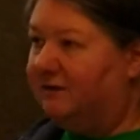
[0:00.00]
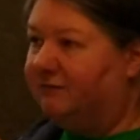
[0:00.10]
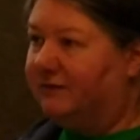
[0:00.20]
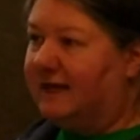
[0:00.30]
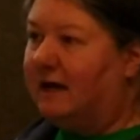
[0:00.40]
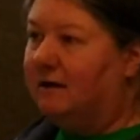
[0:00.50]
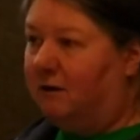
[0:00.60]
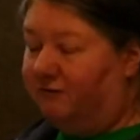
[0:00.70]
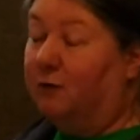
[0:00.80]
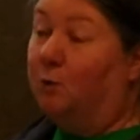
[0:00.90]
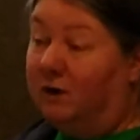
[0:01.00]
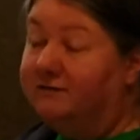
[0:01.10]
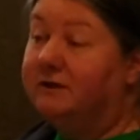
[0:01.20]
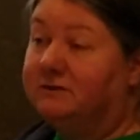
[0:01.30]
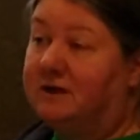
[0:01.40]
for one of
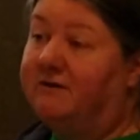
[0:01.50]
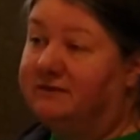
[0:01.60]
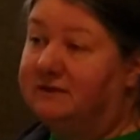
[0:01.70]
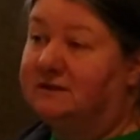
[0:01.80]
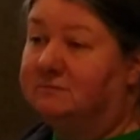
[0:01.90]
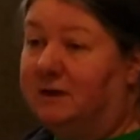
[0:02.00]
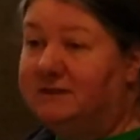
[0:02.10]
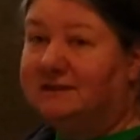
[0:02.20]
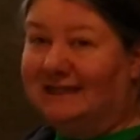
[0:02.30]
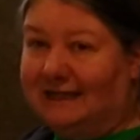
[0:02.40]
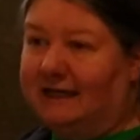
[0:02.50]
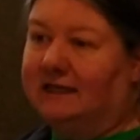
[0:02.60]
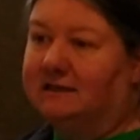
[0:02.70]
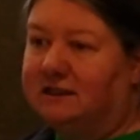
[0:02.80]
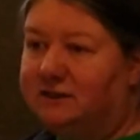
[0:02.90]
those offices must get
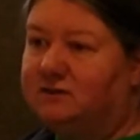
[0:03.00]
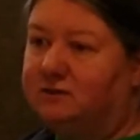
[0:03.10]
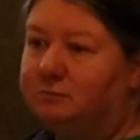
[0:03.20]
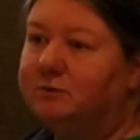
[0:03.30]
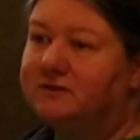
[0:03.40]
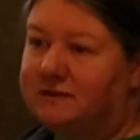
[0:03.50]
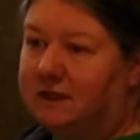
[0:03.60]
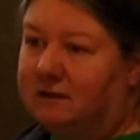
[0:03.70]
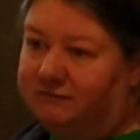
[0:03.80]
at least 2% of